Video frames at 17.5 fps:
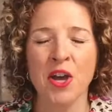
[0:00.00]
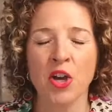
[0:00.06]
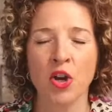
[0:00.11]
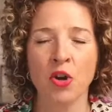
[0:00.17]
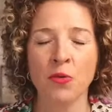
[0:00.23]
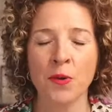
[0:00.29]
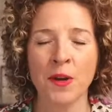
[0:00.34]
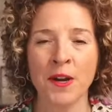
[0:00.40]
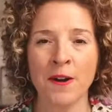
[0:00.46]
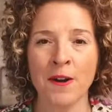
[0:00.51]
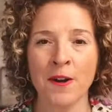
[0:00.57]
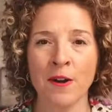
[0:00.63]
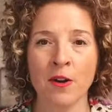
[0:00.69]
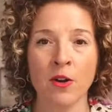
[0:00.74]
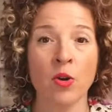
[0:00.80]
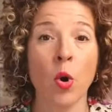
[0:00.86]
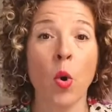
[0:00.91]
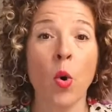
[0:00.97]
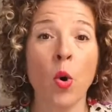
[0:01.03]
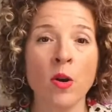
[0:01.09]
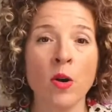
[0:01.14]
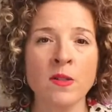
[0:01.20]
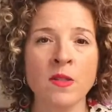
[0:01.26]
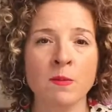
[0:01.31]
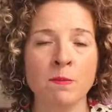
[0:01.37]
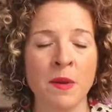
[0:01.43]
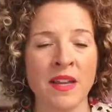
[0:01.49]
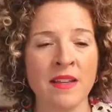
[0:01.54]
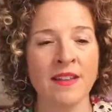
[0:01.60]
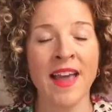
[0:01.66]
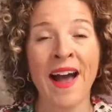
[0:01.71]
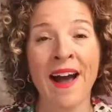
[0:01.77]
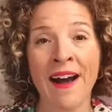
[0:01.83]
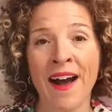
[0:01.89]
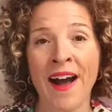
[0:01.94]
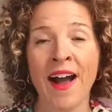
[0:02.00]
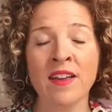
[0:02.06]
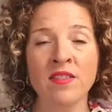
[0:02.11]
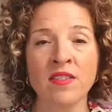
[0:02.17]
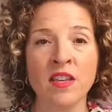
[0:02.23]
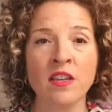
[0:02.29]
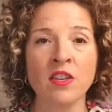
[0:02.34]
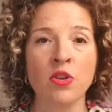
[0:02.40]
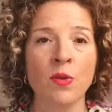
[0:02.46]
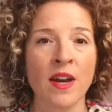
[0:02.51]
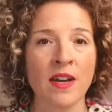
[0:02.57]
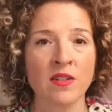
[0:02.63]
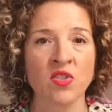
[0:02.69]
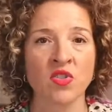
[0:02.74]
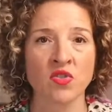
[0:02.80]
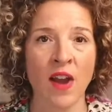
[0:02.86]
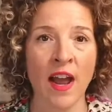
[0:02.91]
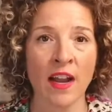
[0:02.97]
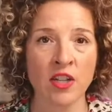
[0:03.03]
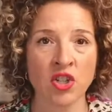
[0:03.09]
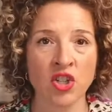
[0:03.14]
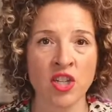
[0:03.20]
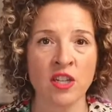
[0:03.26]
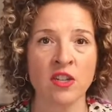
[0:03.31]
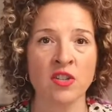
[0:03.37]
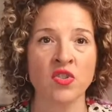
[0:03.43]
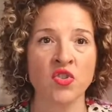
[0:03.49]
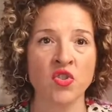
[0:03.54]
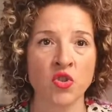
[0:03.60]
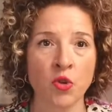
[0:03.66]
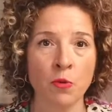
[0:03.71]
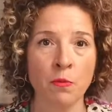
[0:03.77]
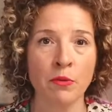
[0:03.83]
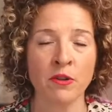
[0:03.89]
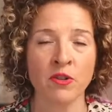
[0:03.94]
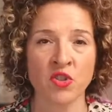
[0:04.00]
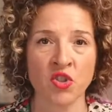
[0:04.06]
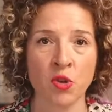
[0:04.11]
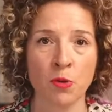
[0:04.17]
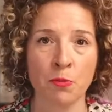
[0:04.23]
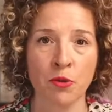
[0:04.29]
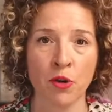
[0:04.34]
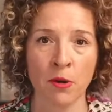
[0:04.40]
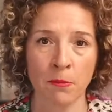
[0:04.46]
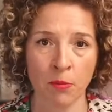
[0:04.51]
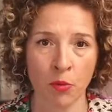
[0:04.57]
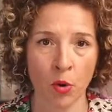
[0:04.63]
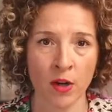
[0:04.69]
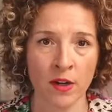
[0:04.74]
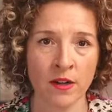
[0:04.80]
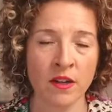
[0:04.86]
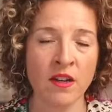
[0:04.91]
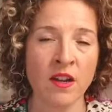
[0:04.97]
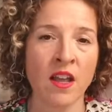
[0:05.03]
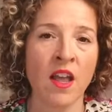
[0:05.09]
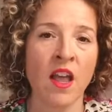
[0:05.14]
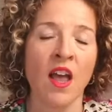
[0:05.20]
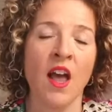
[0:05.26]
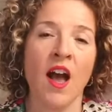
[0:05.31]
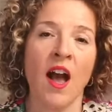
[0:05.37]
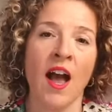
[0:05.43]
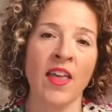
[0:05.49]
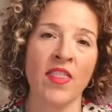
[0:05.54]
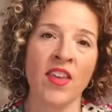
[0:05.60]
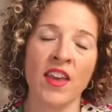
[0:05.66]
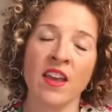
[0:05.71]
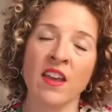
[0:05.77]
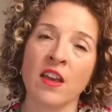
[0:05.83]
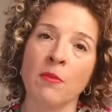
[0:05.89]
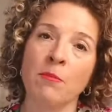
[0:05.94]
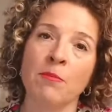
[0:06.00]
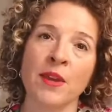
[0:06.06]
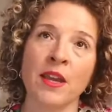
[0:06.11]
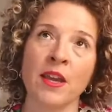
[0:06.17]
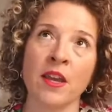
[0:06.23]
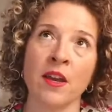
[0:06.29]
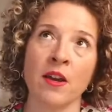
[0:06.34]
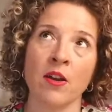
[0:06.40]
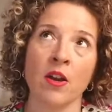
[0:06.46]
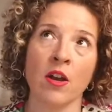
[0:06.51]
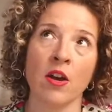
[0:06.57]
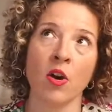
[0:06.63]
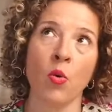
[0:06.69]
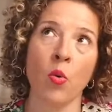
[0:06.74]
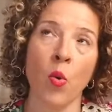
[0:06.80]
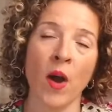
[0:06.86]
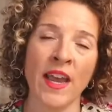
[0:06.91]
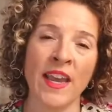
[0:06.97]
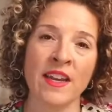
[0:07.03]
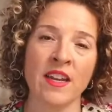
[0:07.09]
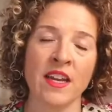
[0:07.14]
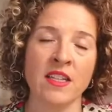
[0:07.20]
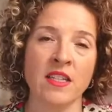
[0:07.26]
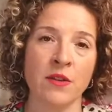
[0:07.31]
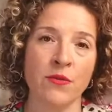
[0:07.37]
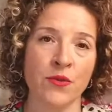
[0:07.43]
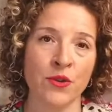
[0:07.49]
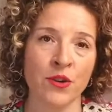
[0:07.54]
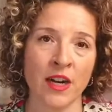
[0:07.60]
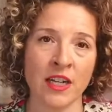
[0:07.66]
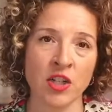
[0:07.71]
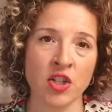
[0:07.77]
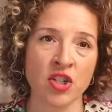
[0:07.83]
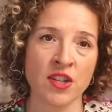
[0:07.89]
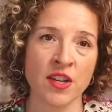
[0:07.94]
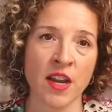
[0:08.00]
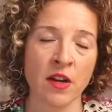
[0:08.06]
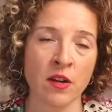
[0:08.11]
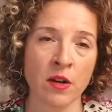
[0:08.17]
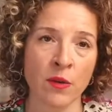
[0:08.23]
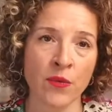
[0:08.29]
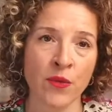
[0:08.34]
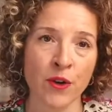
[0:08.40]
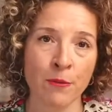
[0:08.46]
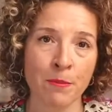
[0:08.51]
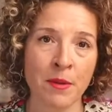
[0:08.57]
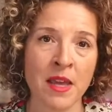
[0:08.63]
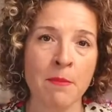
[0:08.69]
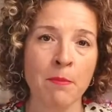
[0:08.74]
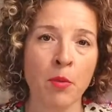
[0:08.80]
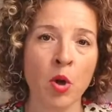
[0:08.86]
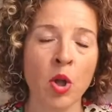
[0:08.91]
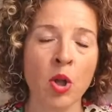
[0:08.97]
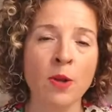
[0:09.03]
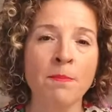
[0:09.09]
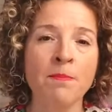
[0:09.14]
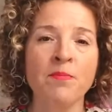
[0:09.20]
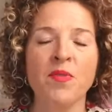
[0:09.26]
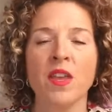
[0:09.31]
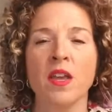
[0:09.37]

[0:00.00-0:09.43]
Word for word: career goals. But yeah, I think UX strategy is super, super important. I think it can be quite a differentiator for people